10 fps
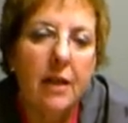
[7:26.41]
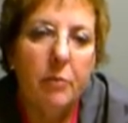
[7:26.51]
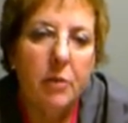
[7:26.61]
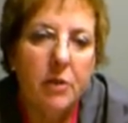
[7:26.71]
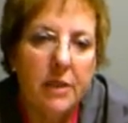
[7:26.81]

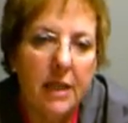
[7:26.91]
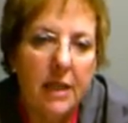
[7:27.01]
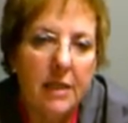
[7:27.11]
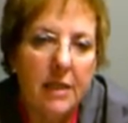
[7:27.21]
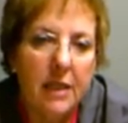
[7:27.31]

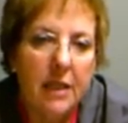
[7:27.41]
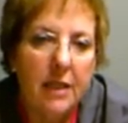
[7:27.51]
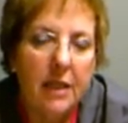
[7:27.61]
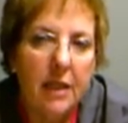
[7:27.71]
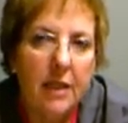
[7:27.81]
Quercetin
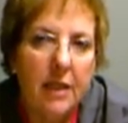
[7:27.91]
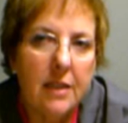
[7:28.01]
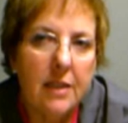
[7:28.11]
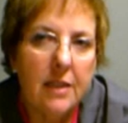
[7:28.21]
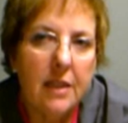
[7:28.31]

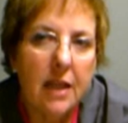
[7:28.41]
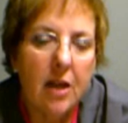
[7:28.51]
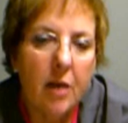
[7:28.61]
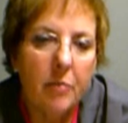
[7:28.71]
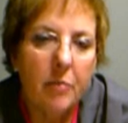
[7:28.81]
is a
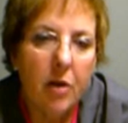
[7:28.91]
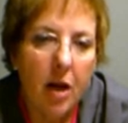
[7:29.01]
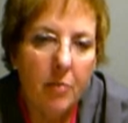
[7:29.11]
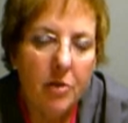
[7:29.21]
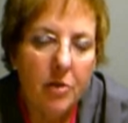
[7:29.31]

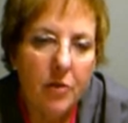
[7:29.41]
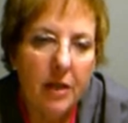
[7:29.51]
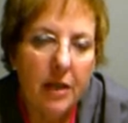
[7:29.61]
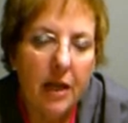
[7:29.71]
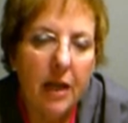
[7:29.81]
combo
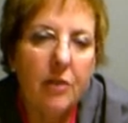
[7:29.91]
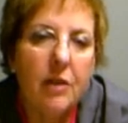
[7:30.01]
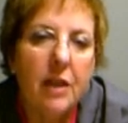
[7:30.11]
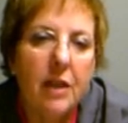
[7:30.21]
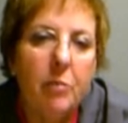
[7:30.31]
drug, and you
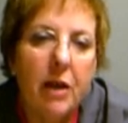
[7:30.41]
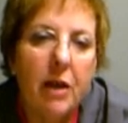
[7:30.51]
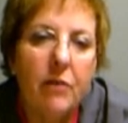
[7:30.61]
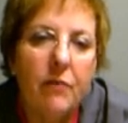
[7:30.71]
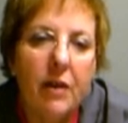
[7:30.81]
get a
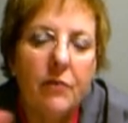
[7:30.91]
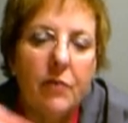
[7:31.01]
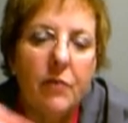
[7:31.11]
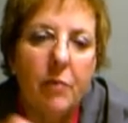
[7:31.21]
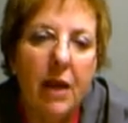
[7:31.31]
better effect
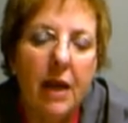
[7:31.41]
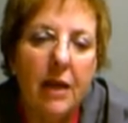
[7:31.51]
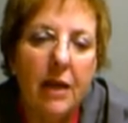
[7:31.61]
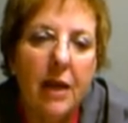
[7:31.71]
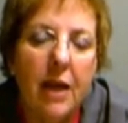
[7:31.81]
from
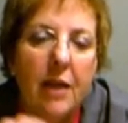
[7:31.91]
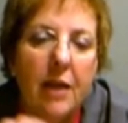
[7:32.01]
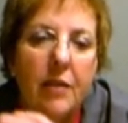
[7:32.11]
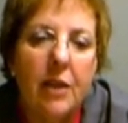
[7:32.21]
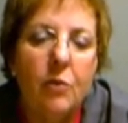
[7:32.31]
that
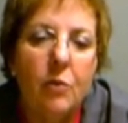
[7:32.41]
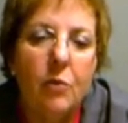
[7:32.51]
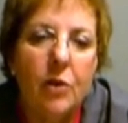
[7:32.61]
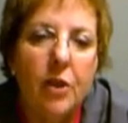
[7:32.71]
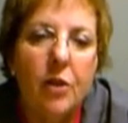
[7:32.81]
than you
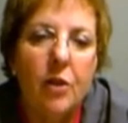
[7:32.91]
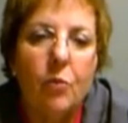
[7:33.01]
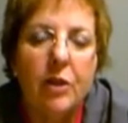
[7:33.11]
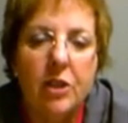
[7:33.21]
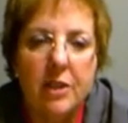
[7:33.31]
would
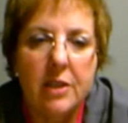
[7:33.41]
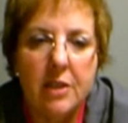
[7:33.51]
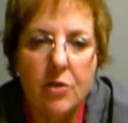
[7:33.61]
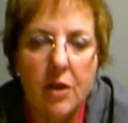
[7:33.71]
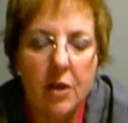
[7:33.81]
with just the
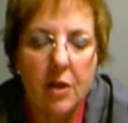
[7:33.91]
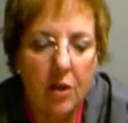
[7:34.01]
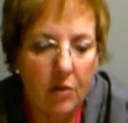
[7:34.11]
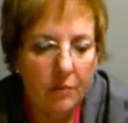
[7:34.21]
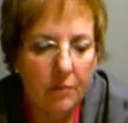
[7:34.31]
drug alone.